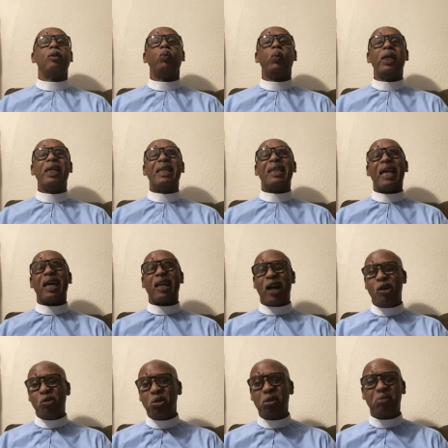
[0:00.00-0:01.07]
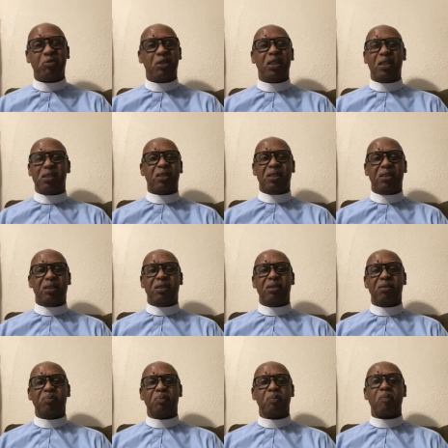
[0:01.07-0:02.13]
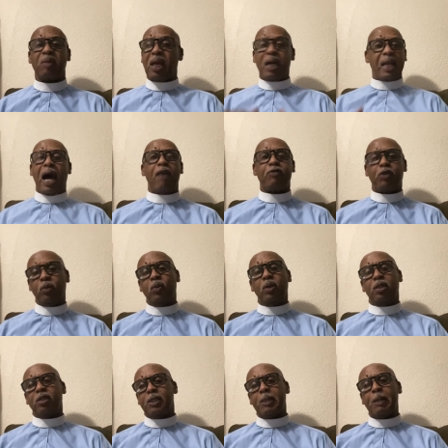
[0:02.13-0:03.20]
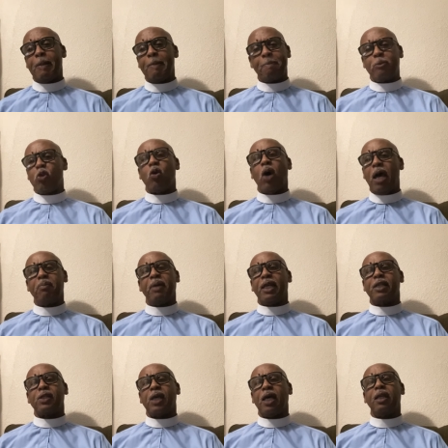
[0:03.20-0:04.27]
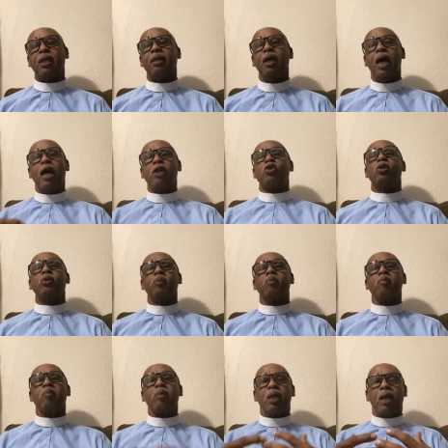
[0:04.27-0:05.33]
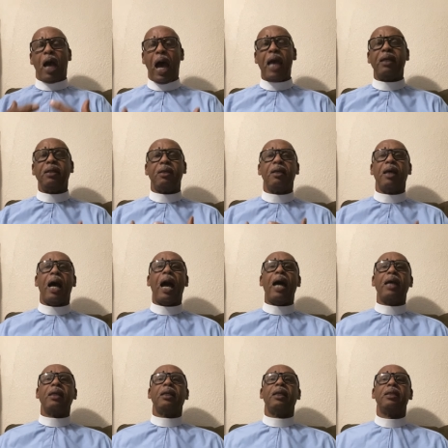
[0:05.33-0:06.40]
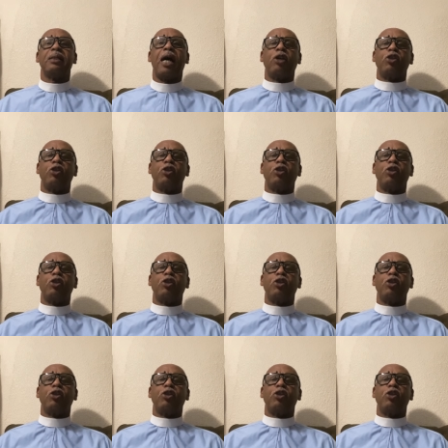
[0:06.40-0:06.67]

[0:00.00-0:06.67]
we get out of this and afterwards. So I'm excited. And so I need now